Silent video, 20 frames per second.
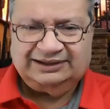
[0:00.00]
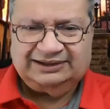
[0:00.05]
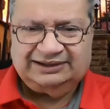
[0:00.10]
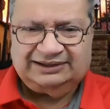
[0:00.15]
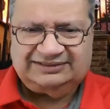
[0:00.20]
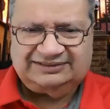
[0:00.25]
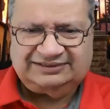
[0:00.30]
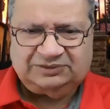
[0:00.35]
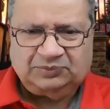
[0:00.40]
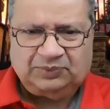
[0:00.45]

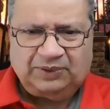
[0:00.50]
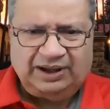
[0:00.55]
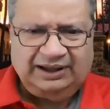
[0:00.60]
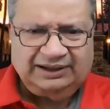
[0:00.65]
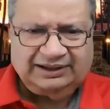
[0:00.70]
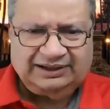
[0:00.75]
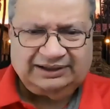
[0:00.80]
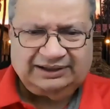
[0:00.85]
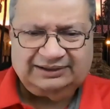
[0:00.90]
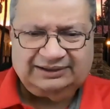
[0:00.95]
And I said,
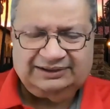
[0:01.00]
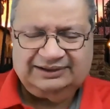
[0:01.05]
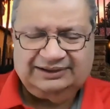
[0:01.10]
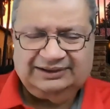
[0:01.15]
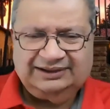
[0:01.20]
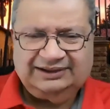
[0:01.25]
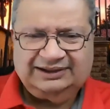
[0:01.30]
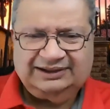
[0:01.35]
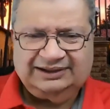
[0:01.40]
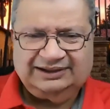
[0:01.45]
why?
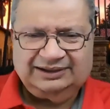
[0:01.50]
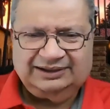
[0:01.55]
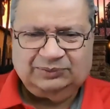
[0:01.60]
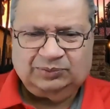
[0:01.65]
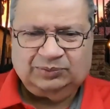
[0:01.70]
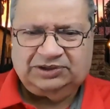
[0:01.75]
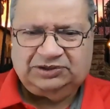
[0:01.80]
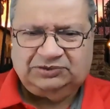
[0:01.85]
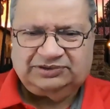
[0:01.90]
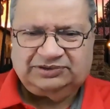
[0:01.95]

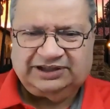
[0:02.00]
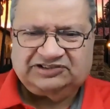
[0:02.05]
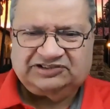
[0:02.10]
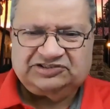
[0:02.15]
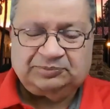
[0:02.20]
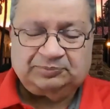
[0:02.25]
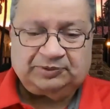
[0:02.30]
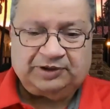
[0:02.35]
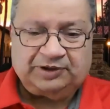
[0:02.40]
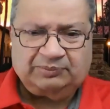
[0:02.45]
What do you think
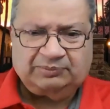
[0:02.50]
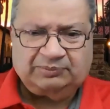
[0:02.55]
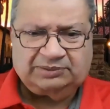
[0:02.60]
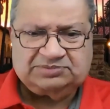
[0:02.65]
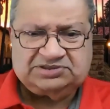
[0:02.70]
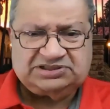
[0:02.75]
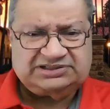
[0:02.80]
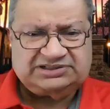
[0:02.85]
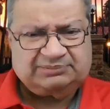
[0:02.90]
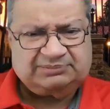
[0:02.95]
is the
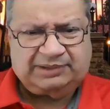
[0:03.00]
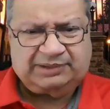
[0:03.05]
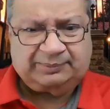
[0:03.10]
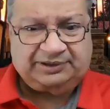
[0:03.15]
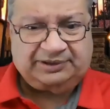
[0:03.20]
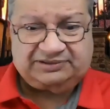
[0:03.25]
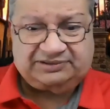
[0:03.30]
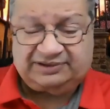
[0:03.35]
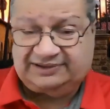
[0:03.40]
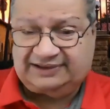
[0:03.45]
problem? She said,
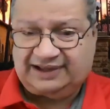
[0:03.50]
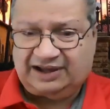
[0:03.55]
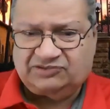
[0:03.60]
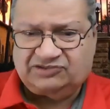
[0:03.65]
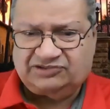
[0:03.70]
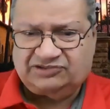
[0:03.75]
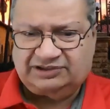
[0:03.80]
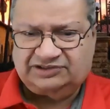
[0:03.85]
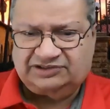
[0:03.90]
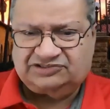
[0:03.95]
maybe
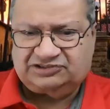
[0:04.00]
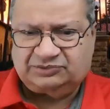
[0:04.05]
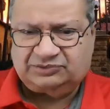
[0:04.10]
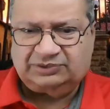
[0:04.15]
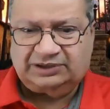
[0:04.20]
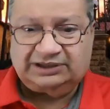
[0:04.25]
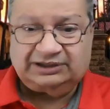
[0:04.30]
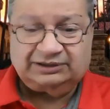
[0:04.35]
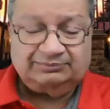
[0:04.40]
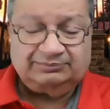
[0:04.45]
3,000 is too
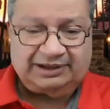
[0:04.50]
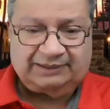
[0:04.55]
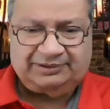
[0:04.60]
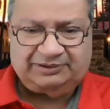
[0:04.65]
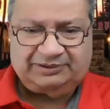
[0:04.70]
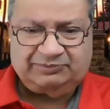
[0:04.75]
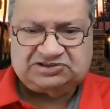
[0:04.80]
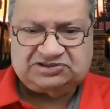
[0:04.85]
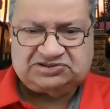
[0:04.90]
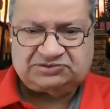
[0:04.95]
little.
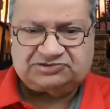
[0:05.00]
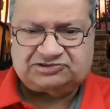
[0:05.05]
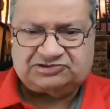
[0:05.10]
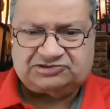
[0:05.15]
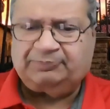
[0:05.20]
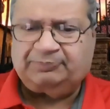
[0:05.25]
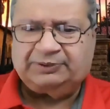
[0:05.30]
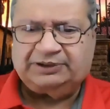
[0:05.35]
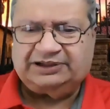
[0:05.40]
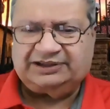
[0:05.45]
Maybe we should
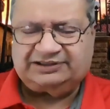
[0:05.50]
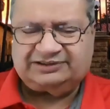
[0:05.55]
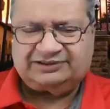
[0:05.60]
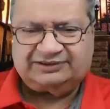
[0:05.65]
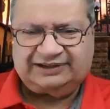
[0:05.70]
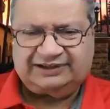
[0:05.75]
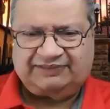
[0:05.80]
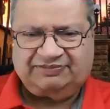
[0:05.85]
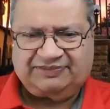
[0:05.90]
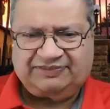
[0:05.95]
triple it
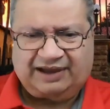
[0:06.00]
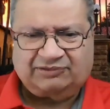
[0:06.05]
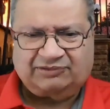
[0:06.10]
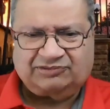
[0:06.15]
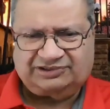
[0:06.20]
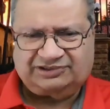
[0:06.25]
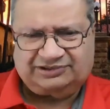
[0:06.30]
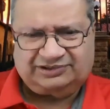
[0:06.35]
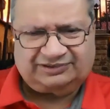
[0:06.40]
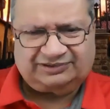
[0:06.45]
to
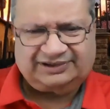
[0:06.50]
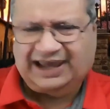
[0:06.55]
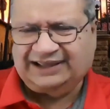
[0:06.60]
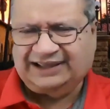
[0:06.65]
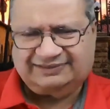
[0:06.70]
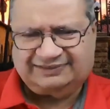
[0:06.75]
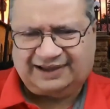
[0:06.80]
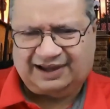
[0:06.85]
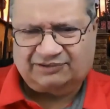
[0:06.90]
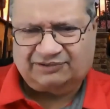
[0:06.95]
10,000 or
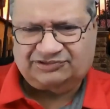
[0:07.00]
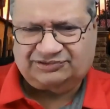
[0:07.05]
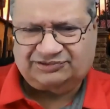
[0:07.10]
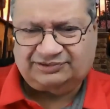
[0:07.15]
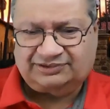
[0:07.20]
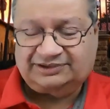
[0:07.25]
9,000.